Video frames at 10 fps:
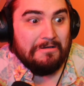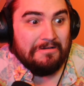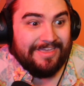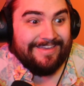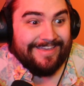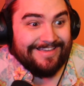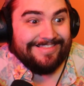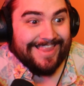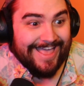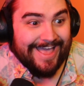okay,
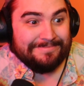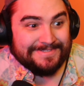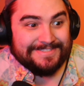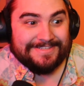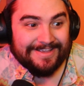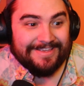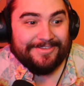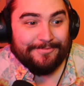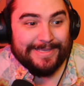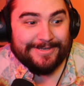Collapse,
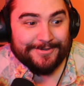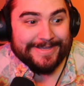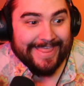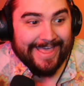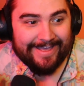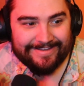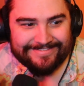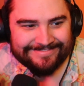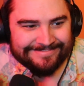you be doing that.